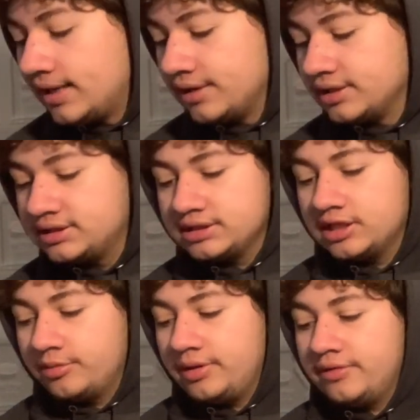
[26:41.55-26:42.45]
This is going
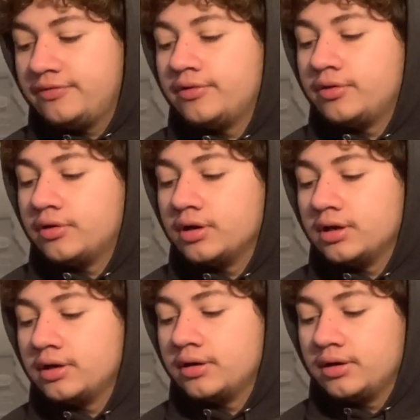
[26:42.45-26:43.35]
to be
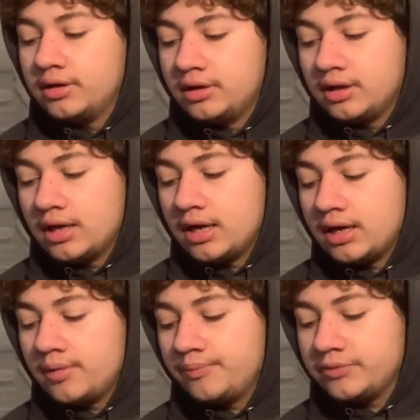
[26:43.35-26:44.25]
for,
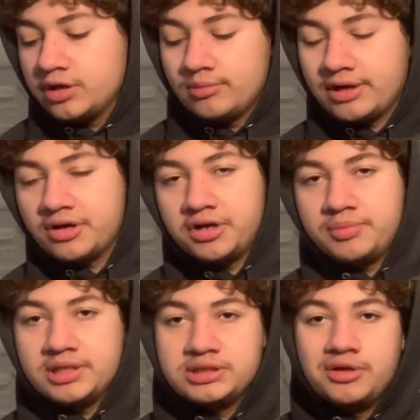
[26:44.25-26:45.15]
my
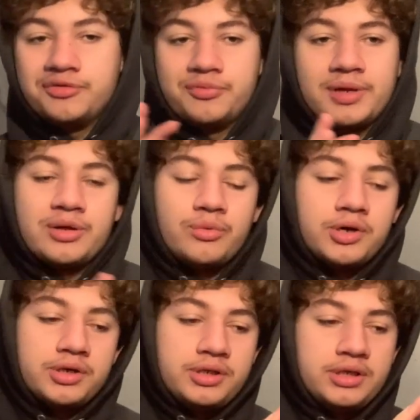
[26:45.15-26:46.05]
crankbaits going from
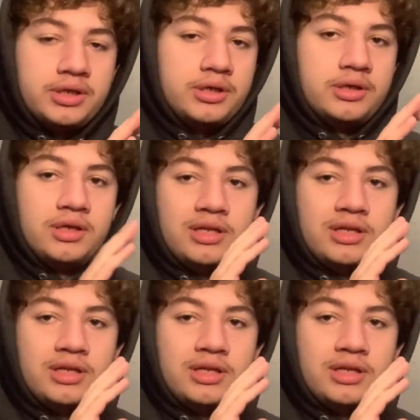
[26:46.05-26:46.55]
anywhere to